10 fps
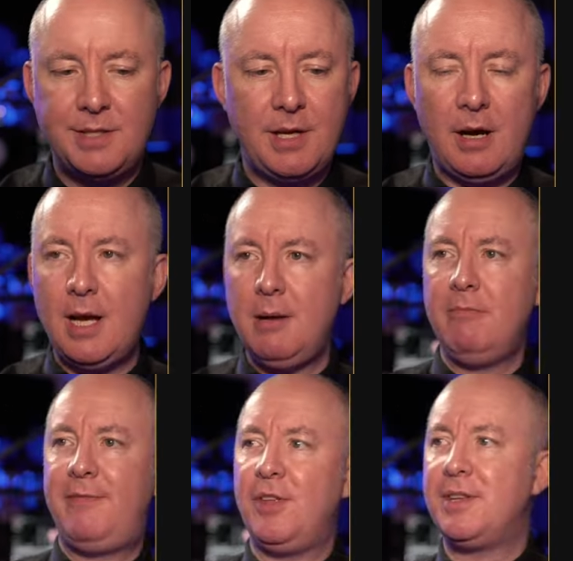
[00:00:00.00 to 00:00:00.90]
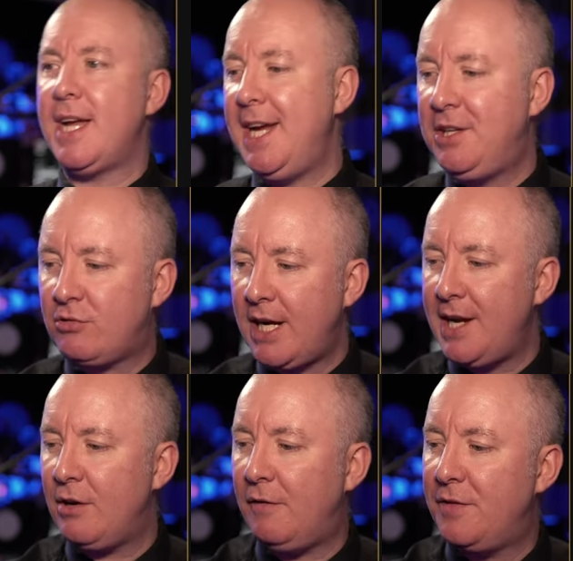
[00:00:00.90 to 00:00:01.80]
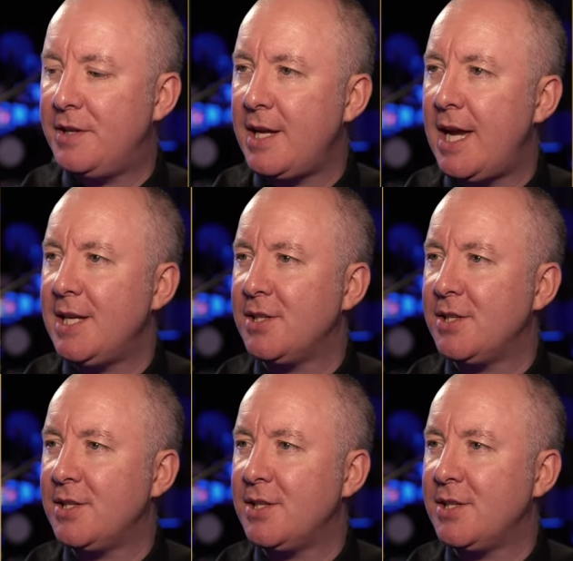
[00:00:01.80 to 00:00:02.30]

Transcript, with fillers: Time for the day trader of the day.